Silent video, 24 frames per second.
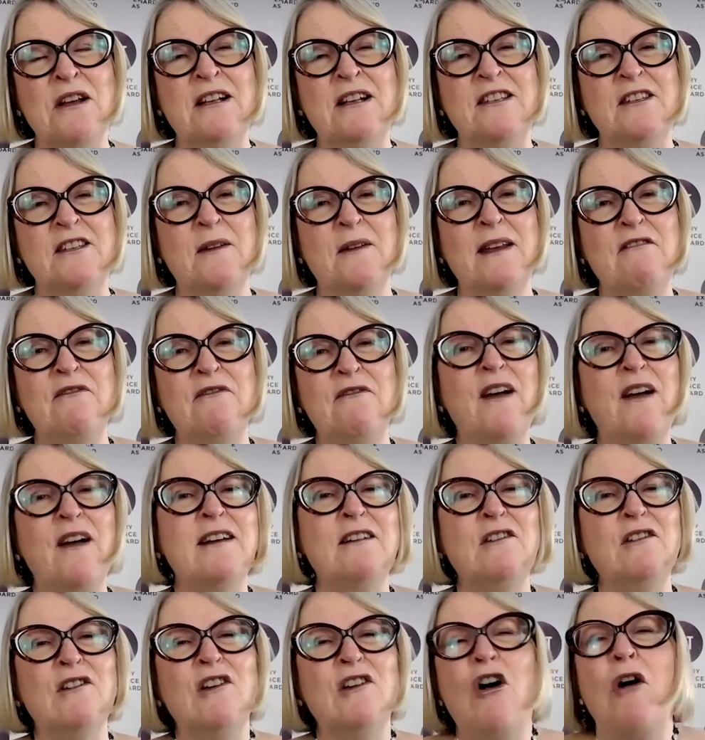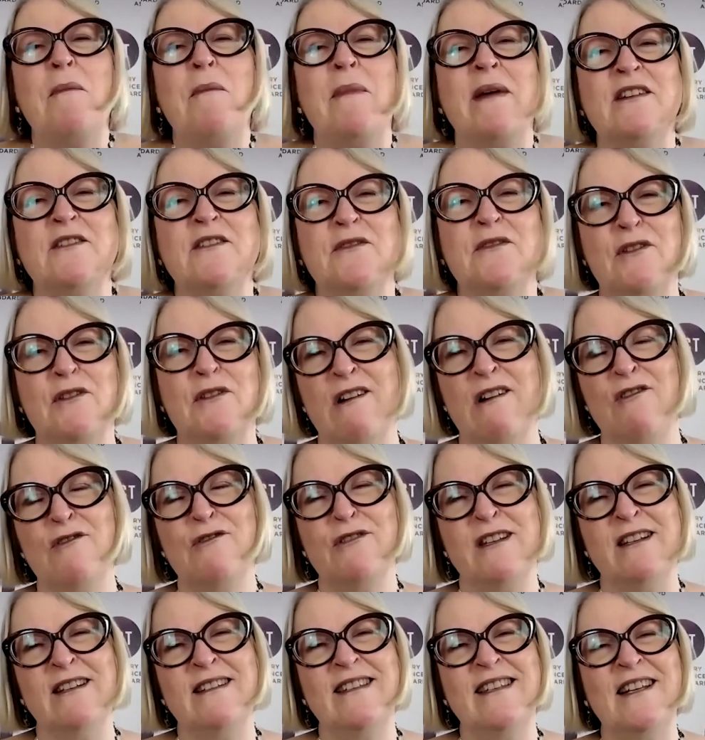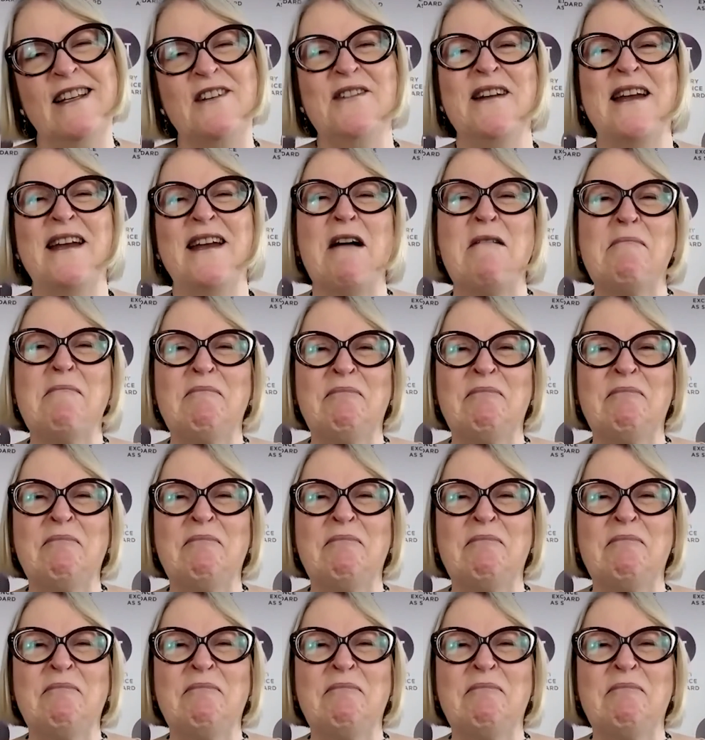So any final comment for our audience, Hilary, now?